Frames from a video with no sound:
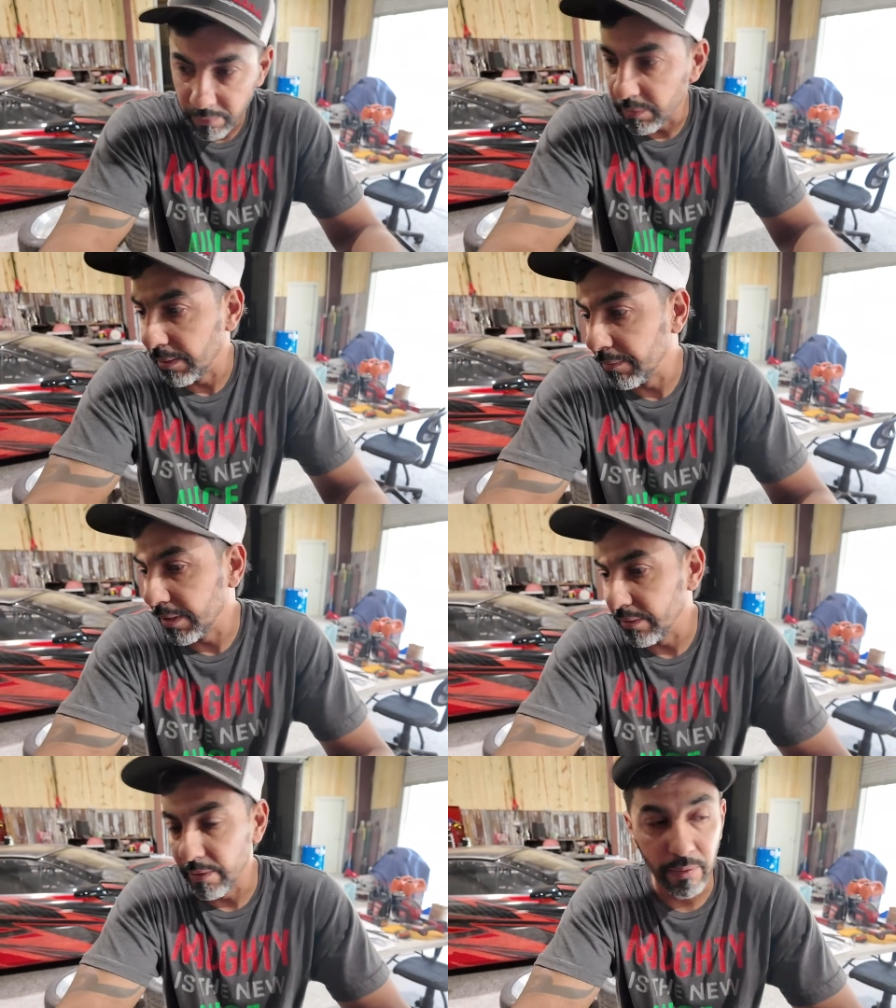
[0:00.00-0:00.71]
what I'm going
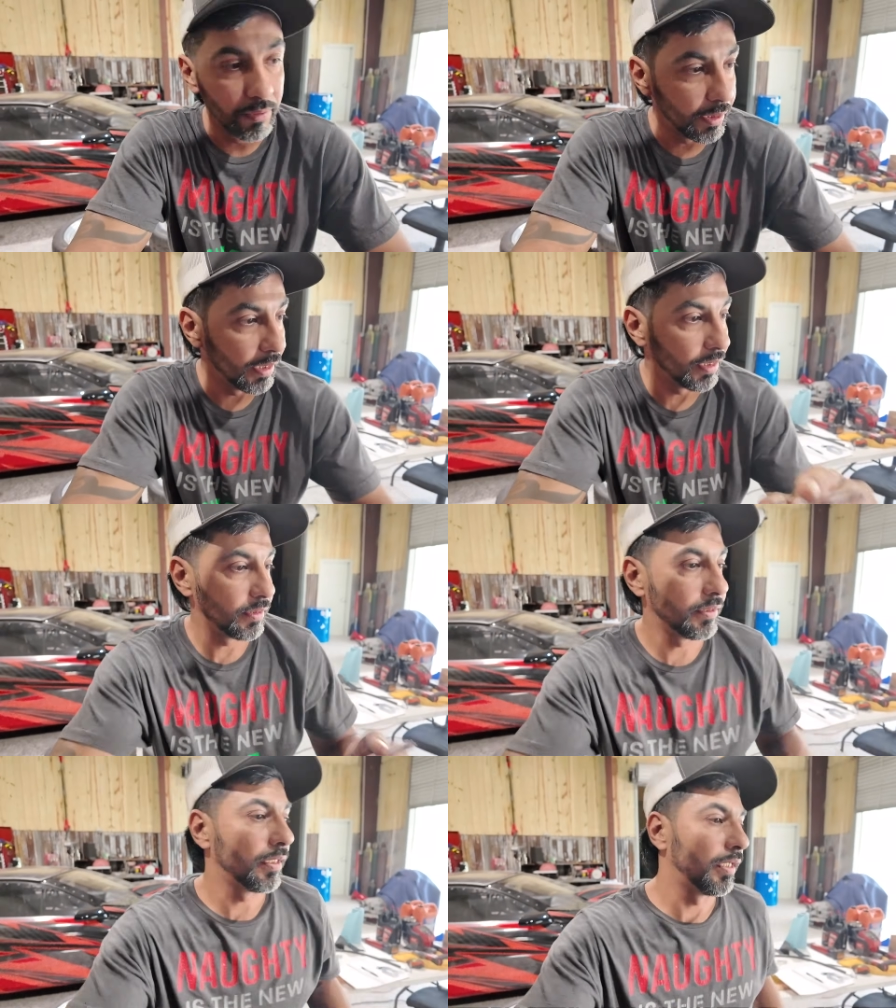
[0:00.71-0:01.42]
to do
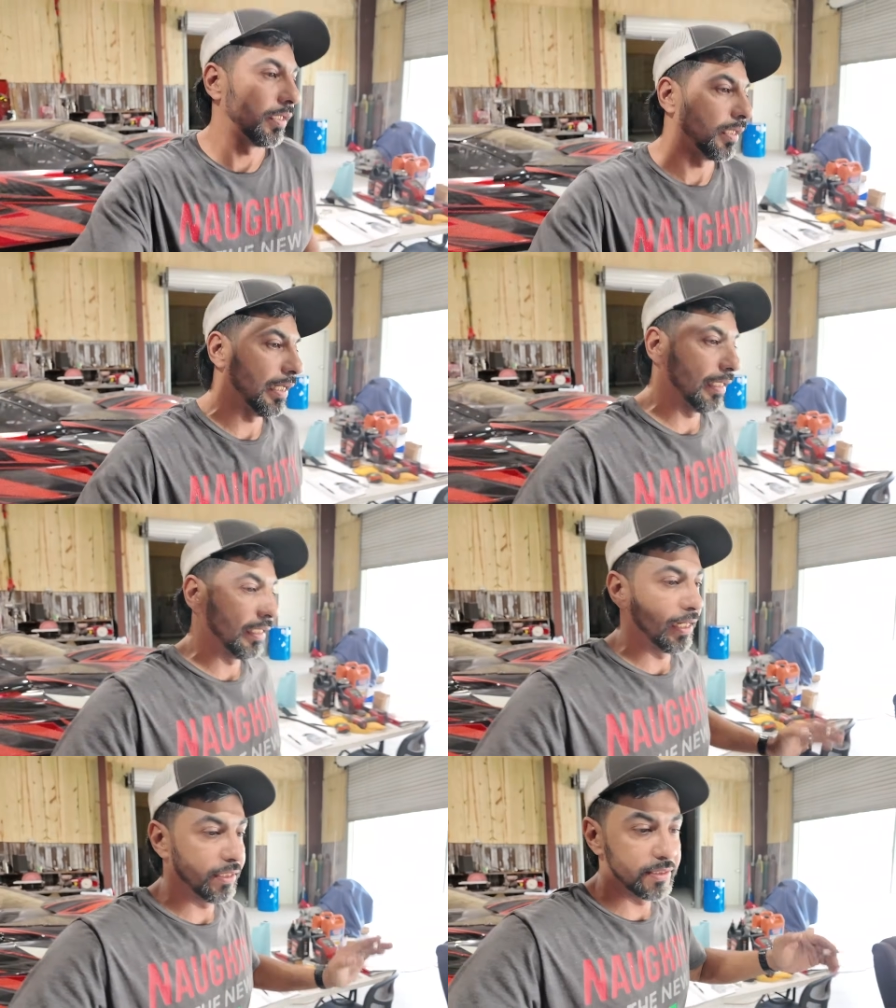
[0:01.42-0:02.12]
is I
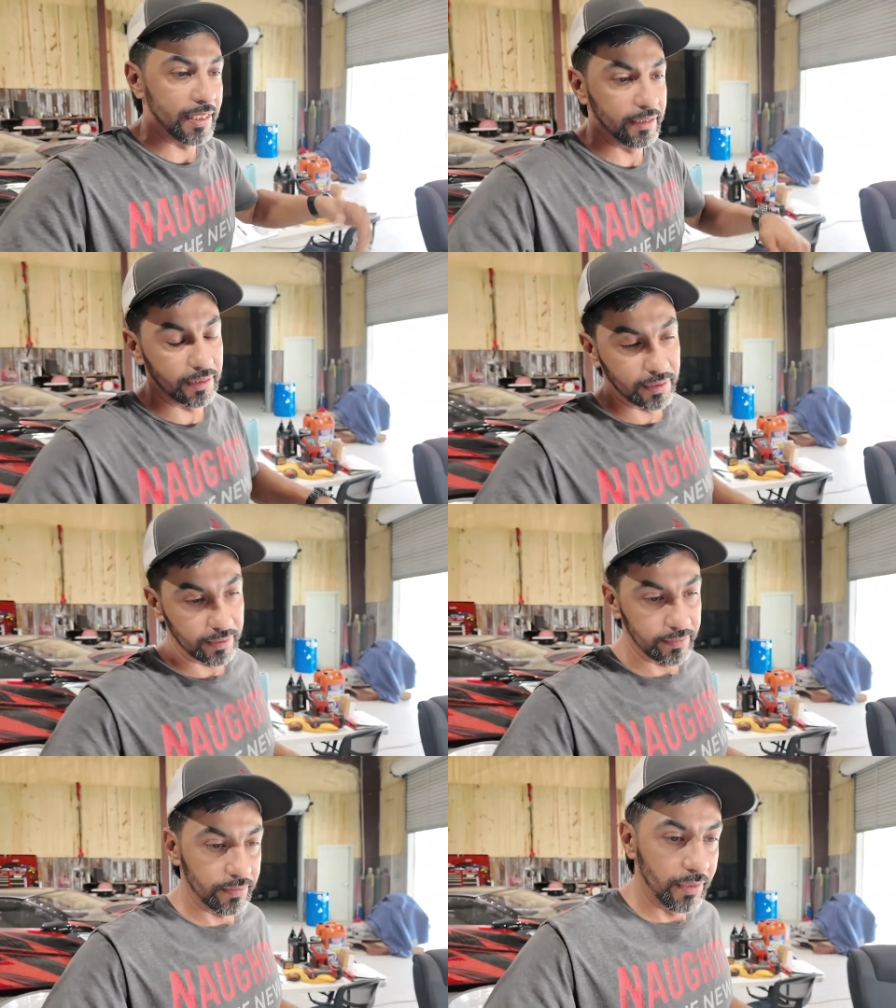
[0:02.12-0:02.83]
got to take
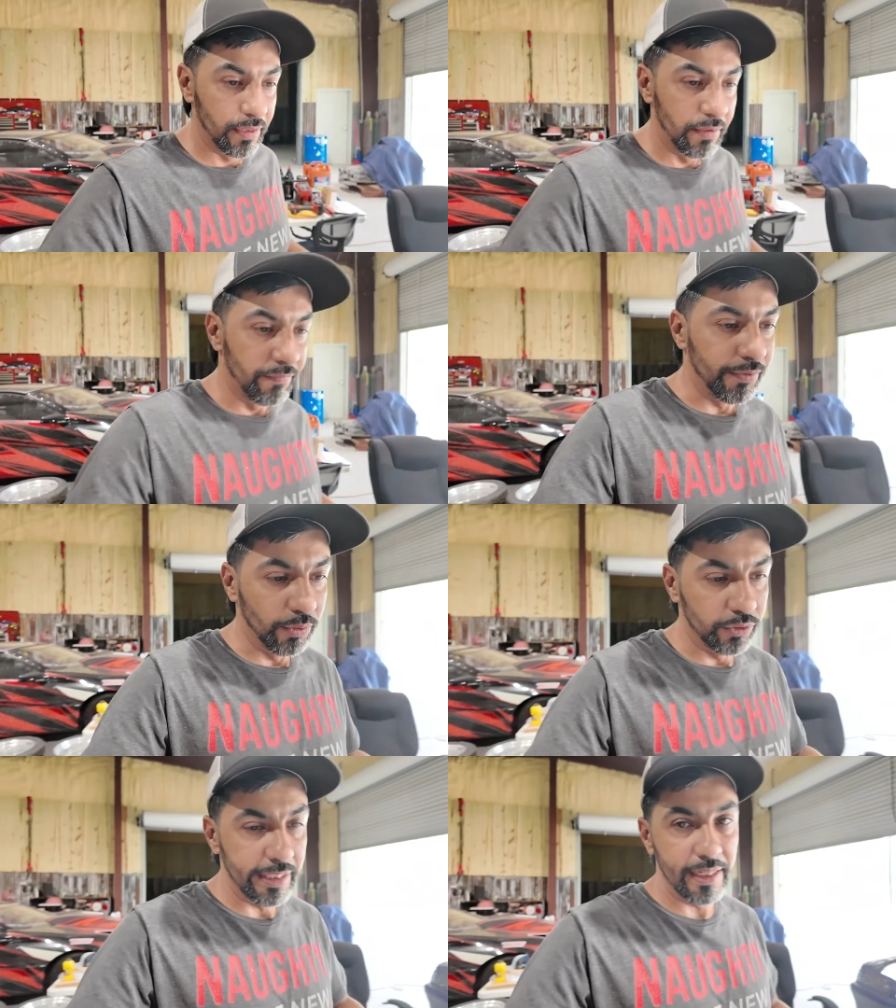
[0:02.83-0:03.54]
the
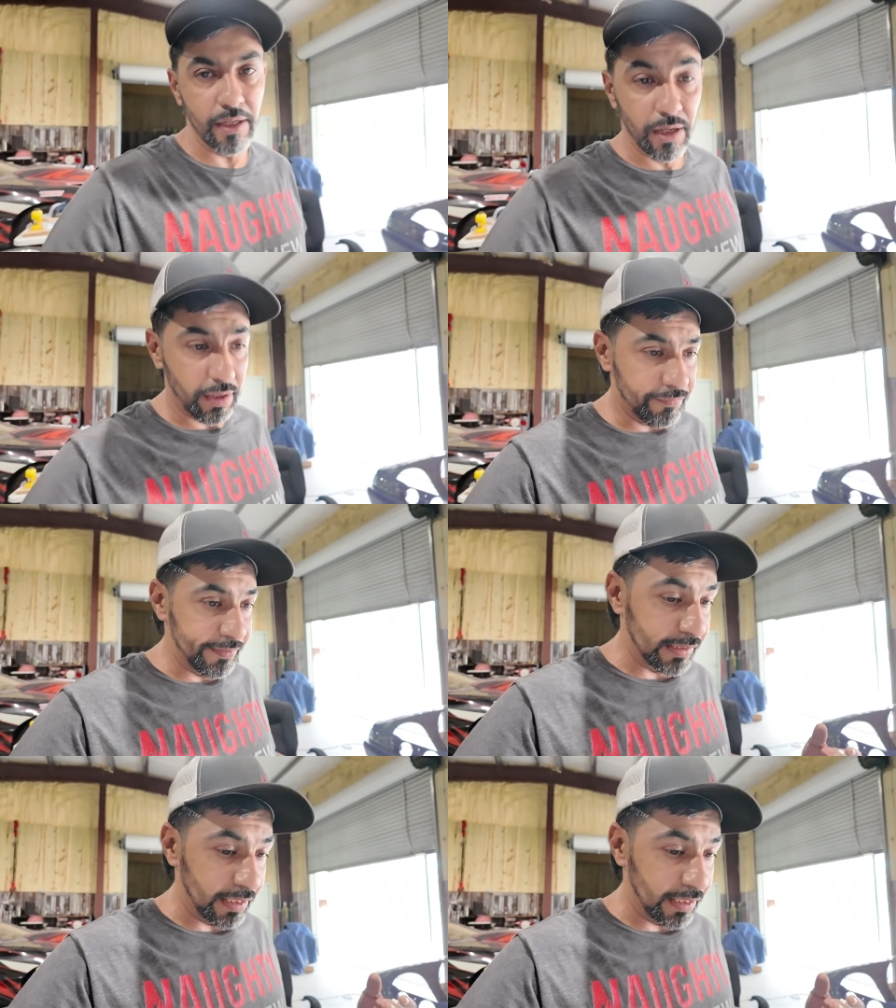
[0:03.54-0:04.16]
fuel tank off, as